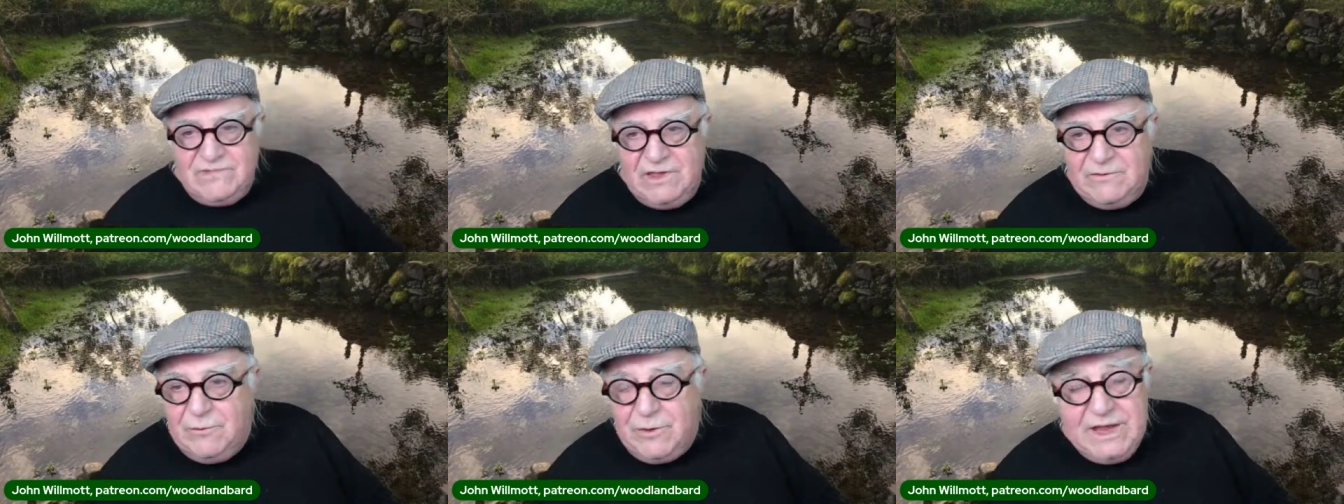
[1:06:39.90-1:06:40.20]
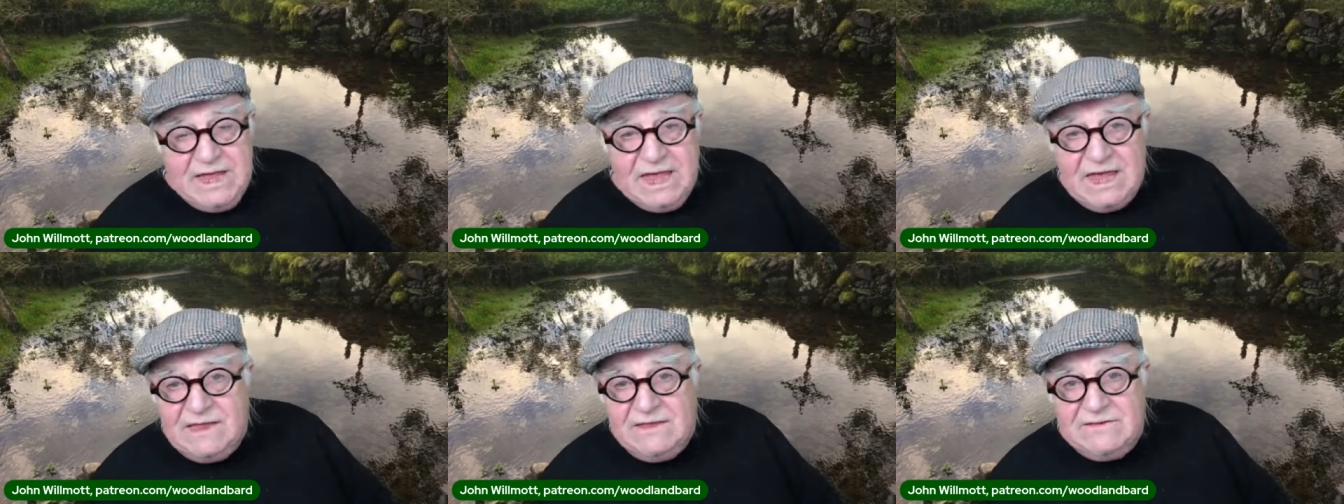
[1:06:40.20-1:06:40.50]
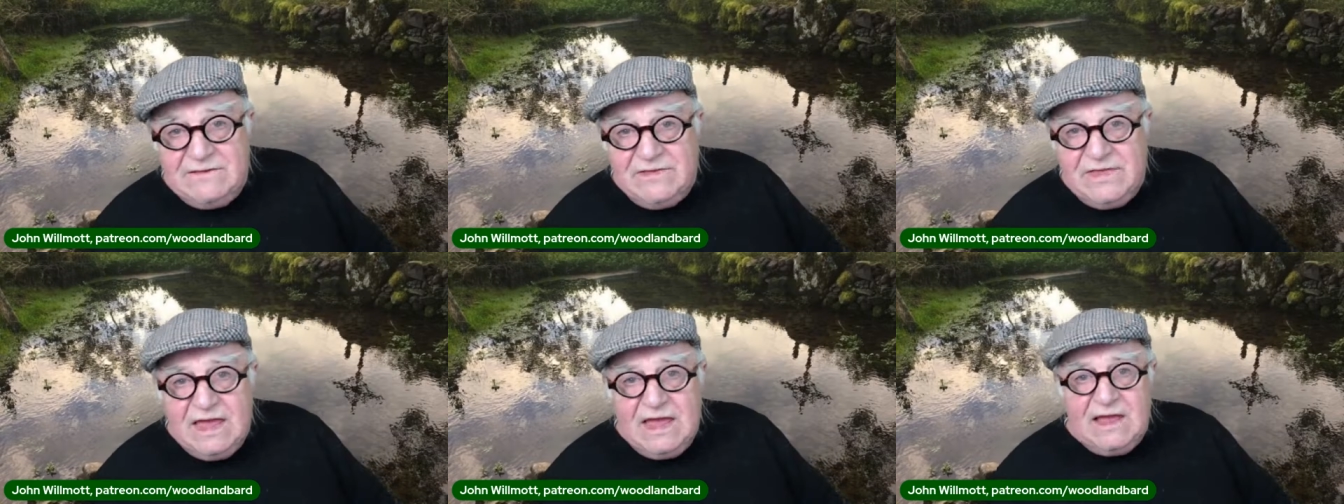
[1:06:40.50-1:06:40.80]
If we get
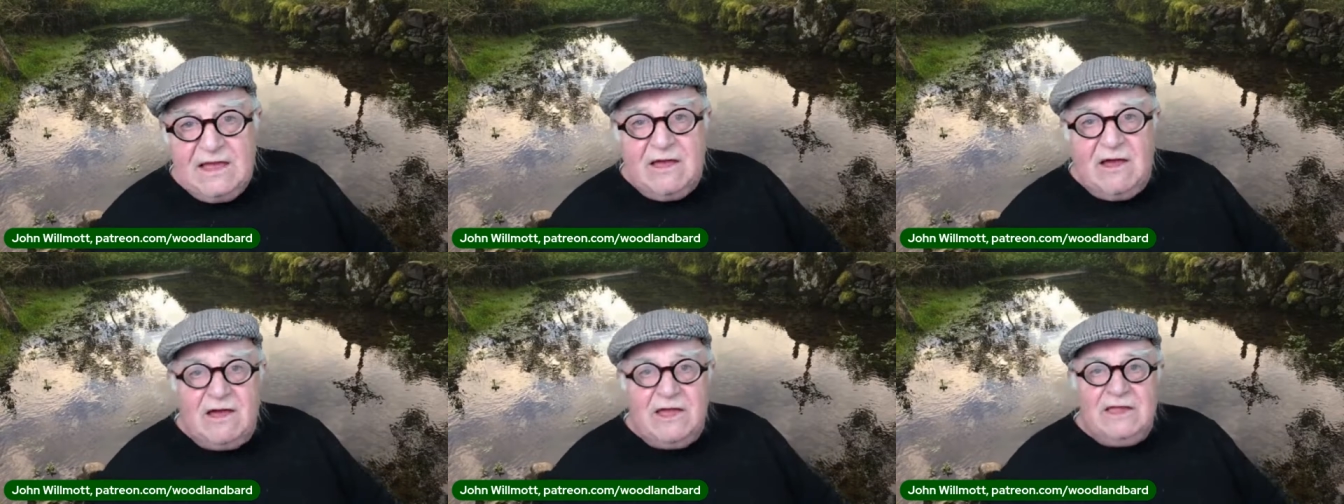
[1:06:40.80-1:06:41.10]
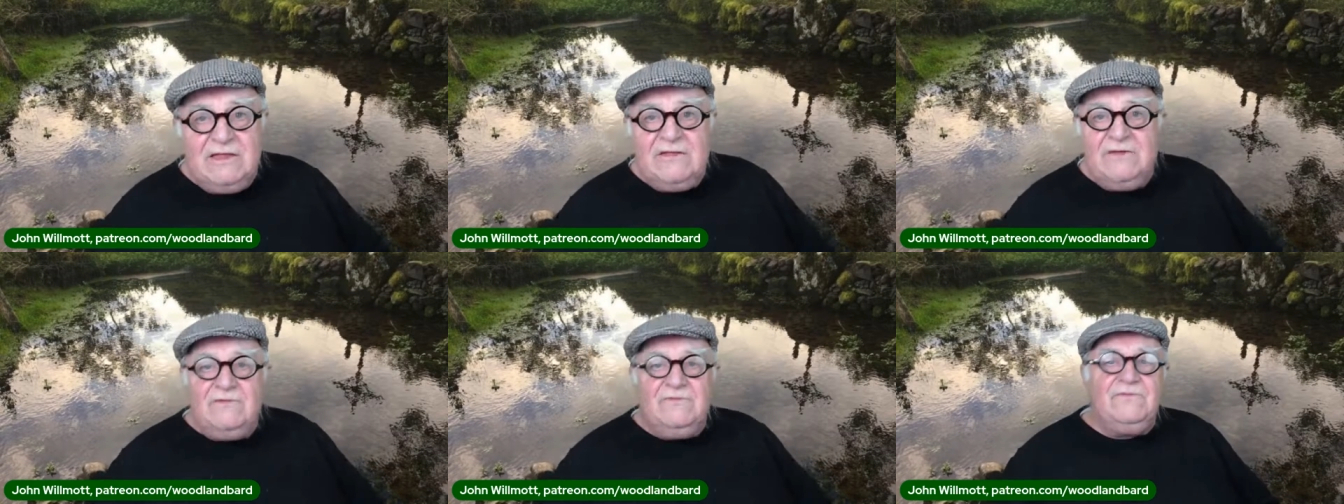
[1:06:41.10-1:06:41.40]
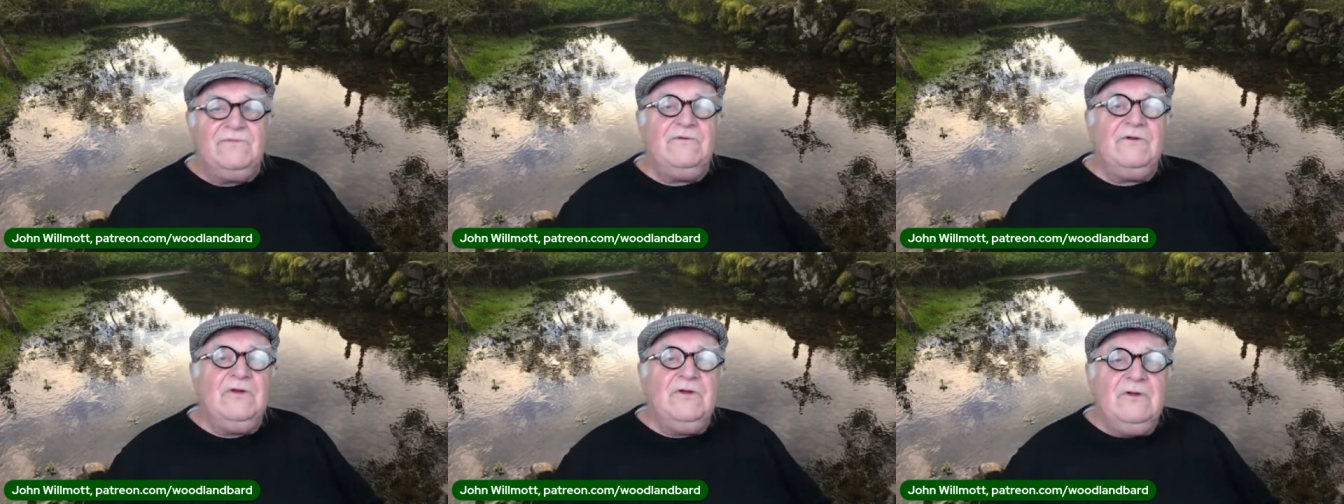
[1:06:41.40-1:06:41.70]
into that kind
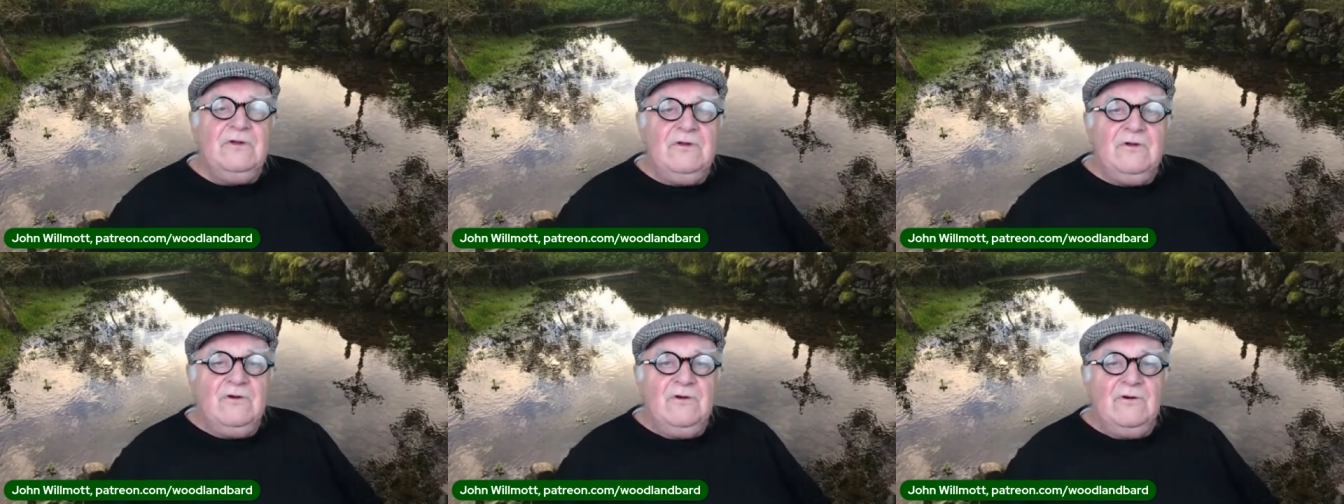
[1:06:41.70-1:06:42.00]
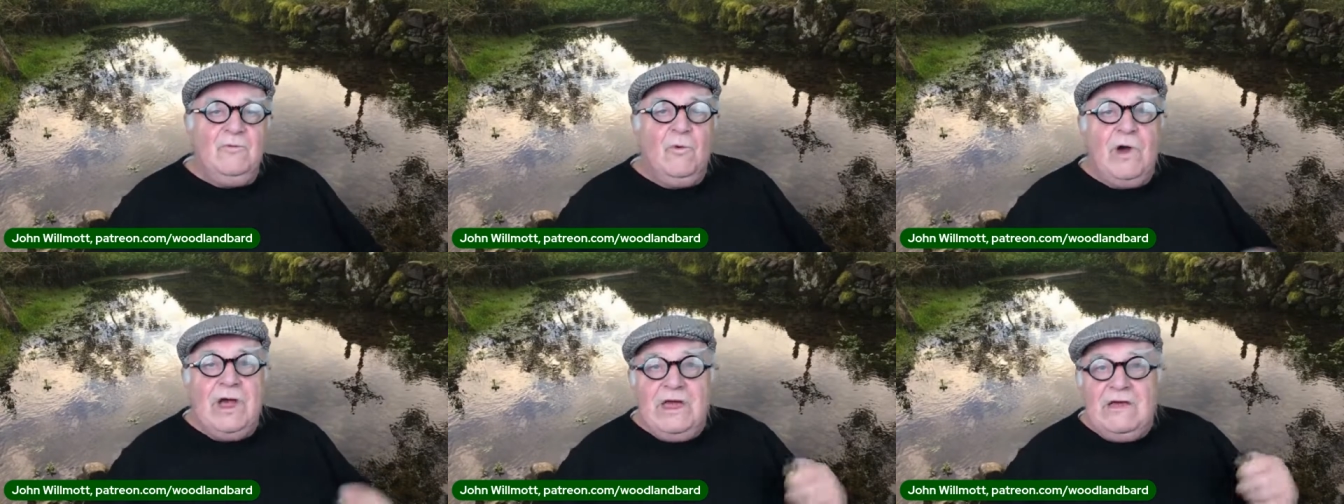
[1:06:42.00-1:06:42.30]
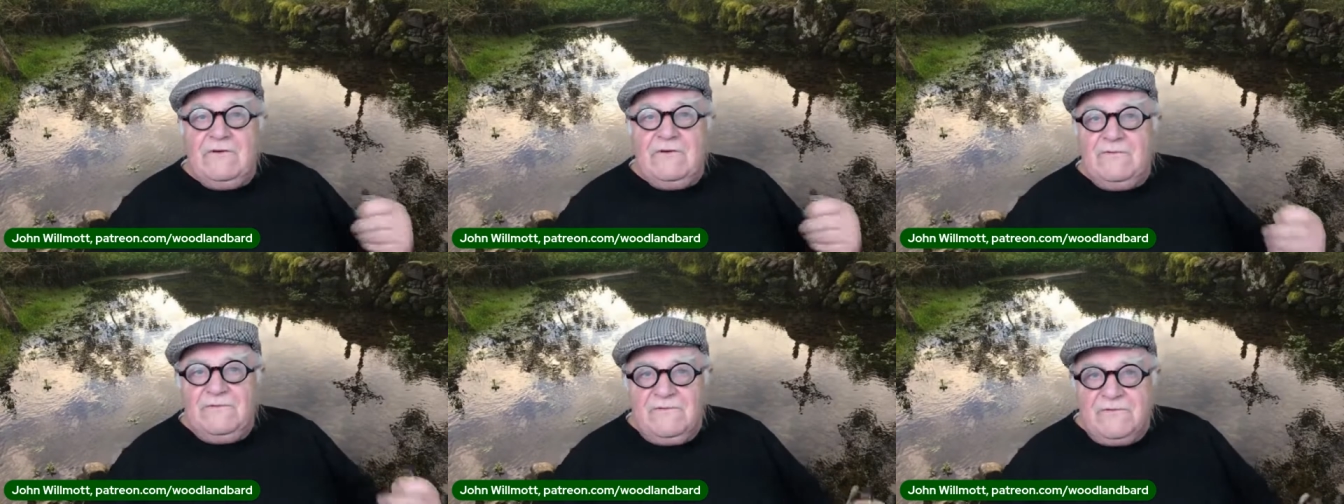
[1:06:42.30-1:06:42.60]
of
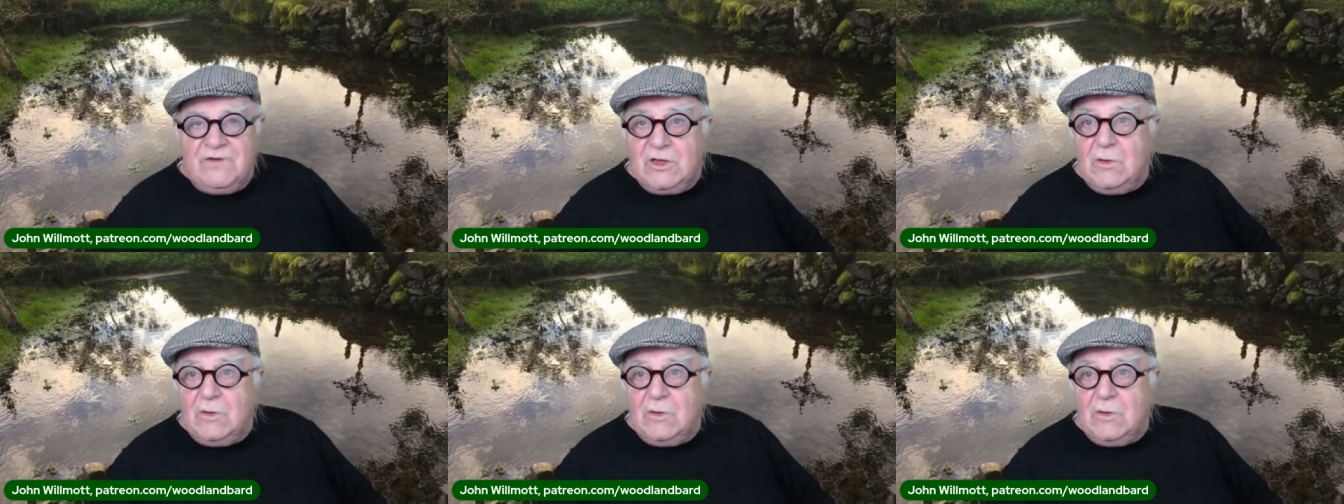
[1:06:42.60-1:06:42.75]
way of